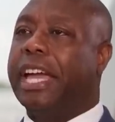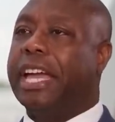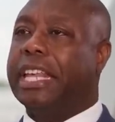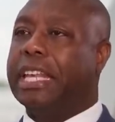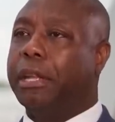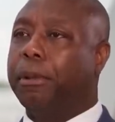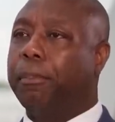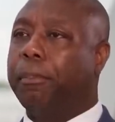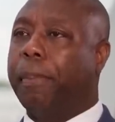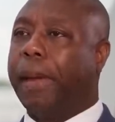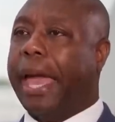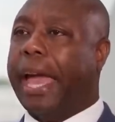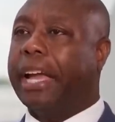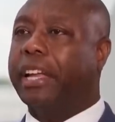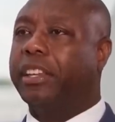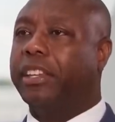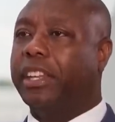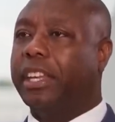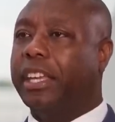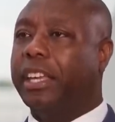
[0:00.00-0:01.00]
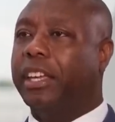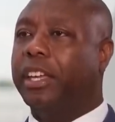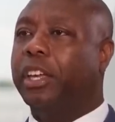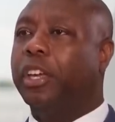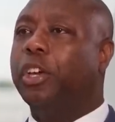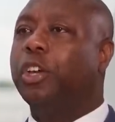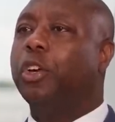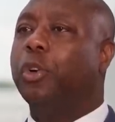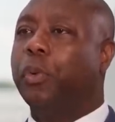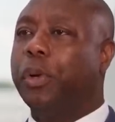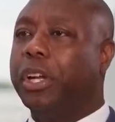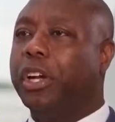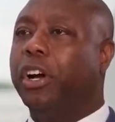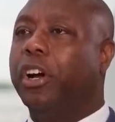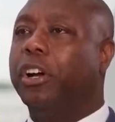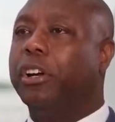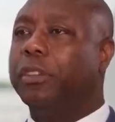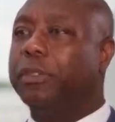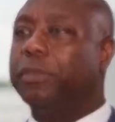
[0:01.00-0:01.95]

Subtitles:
and impacting who we are.